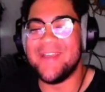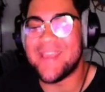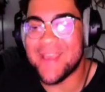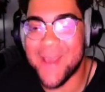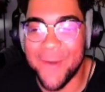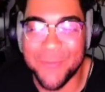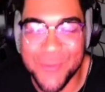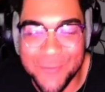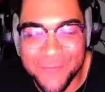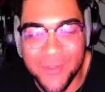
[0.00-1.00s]
He can come
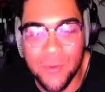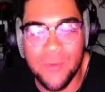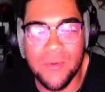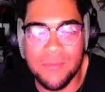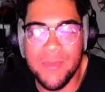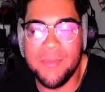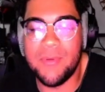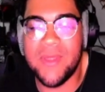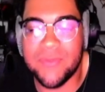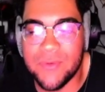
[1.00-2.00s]
through for the. Oh, man
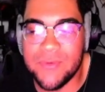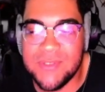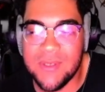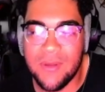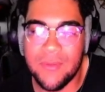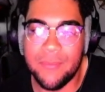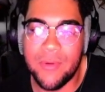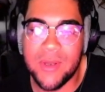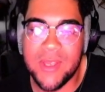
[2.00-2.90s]
pulled out the Uzi on the pork